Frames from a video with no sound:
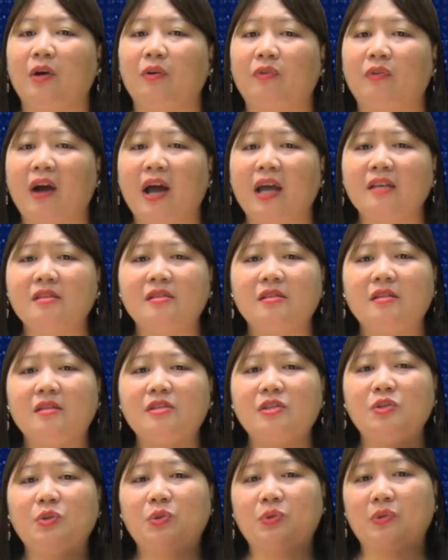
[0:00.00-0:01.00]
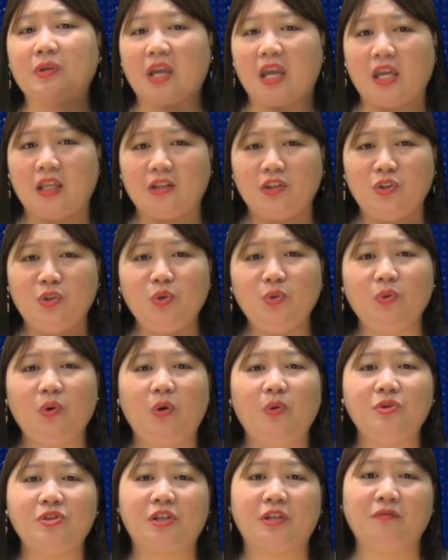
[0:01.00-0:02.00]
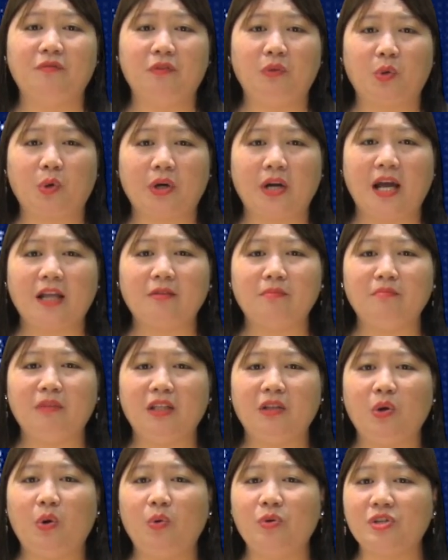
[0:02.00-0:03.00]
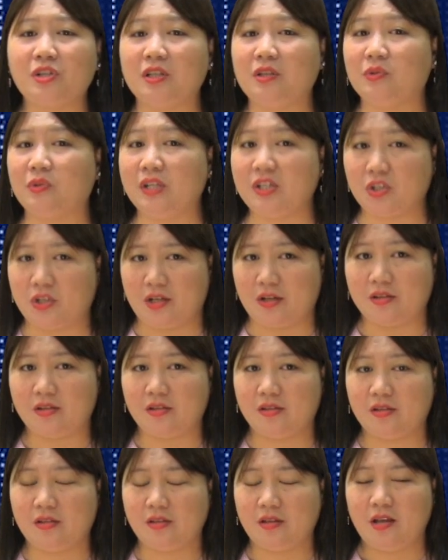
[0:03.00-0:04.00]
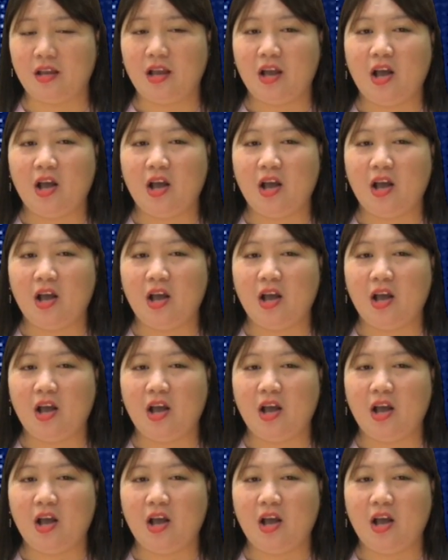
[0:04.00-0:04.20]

rises to create new ocean floor at mid-ocean reaches.